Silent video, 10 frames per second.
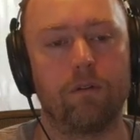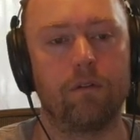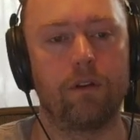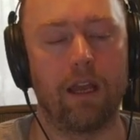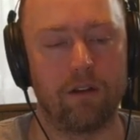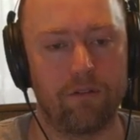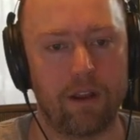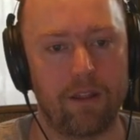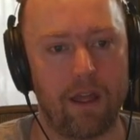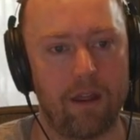
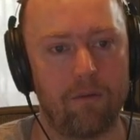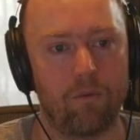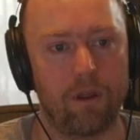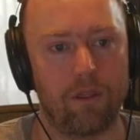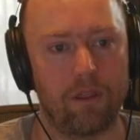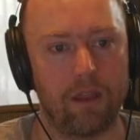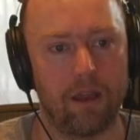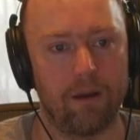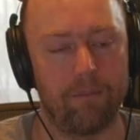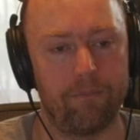dividing that with
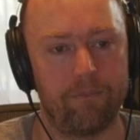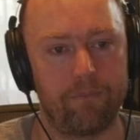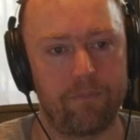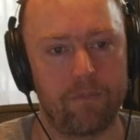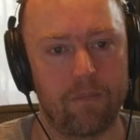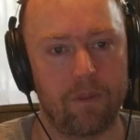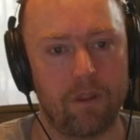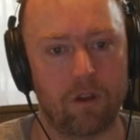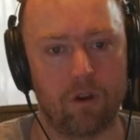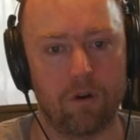the
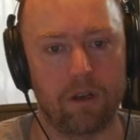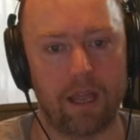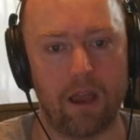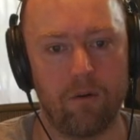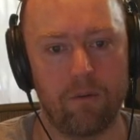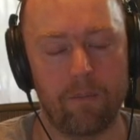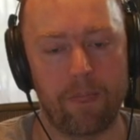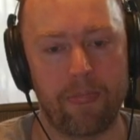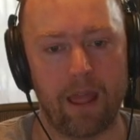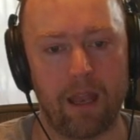current count
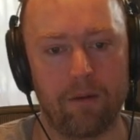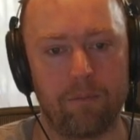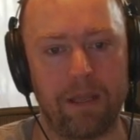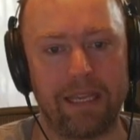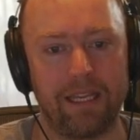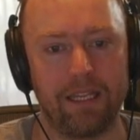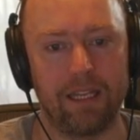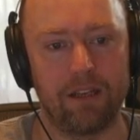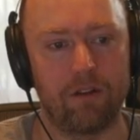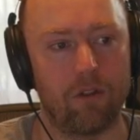and peeking
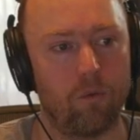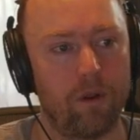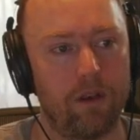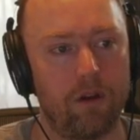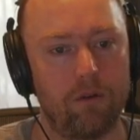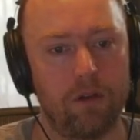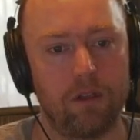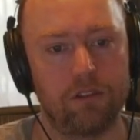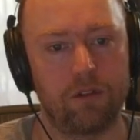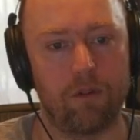into the window
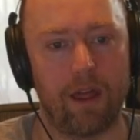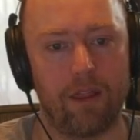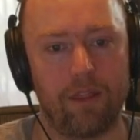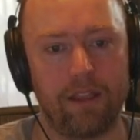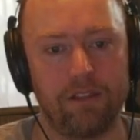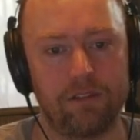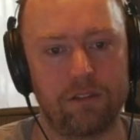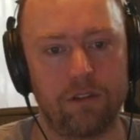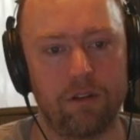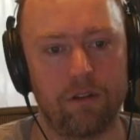so that
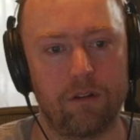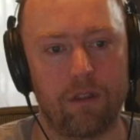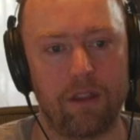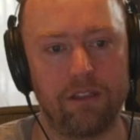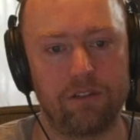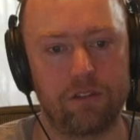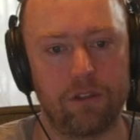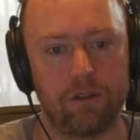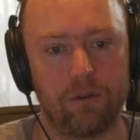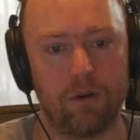these
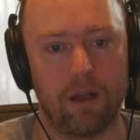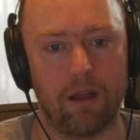two,